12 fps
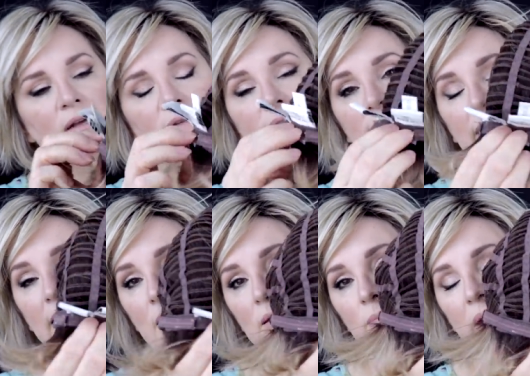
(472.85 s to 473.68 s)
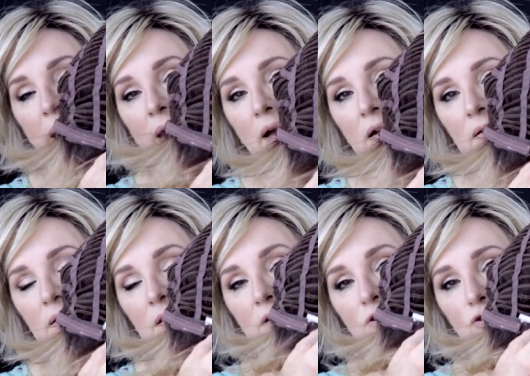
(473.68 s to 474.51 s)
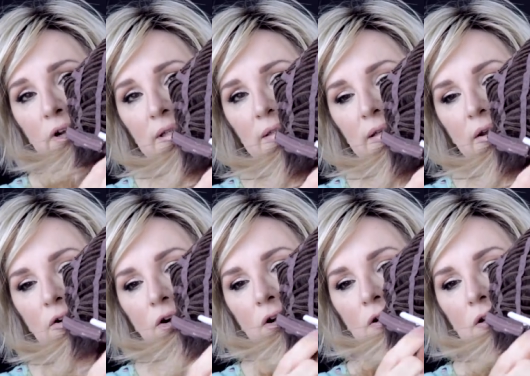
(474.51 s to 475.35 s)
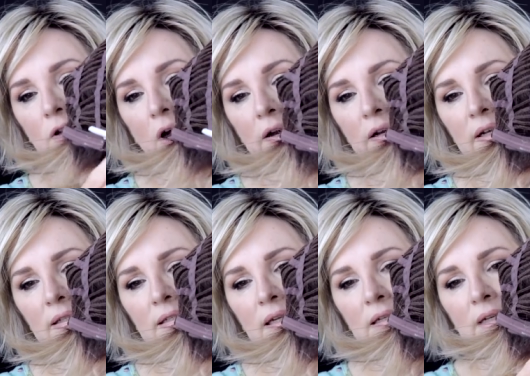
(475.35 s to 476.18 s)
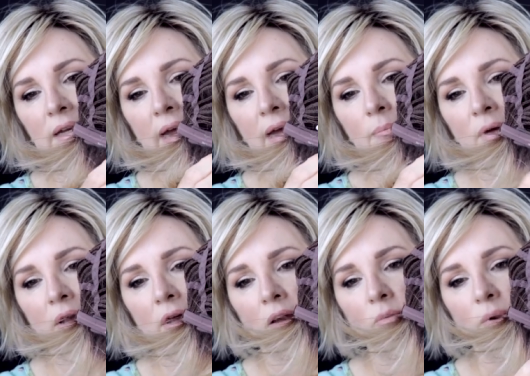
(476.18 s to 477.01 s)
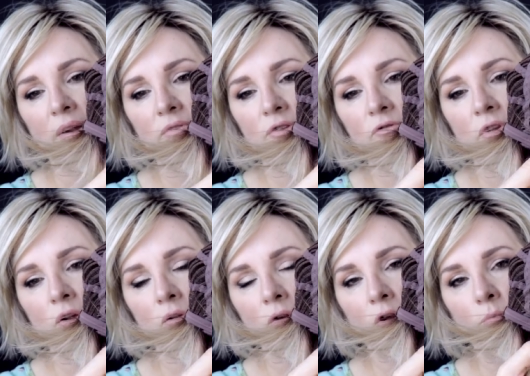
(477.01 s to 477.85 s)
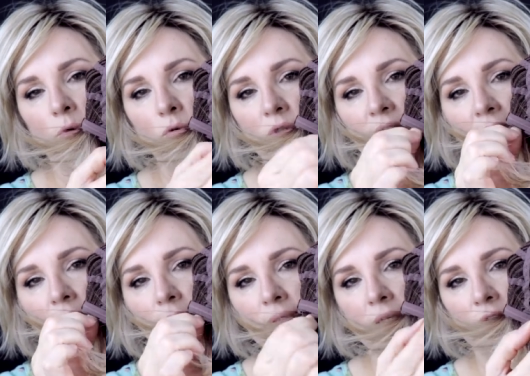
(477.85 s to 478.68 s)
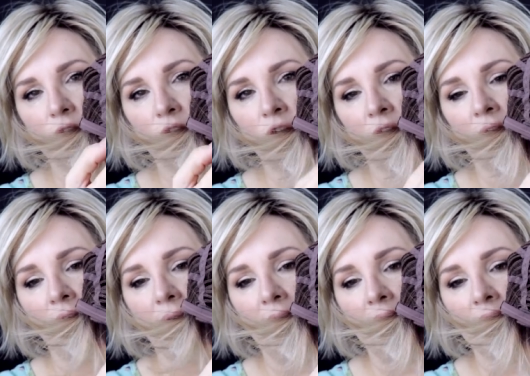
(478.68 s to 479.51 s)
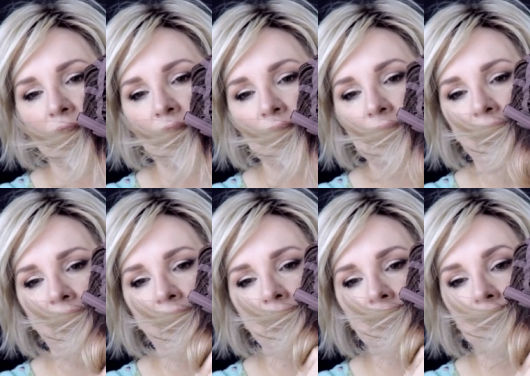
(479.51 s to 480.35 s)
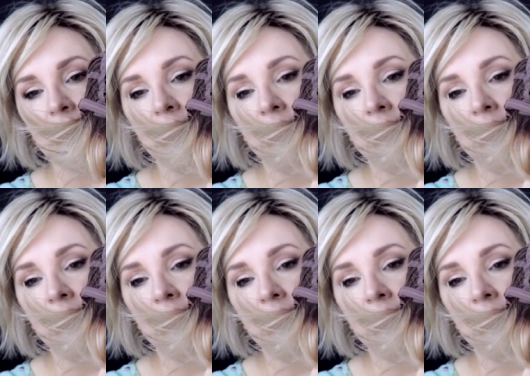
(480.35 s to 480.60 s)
Same as Trendsetter, not an extended nape. We have the Velcro pull tabs here, and yet this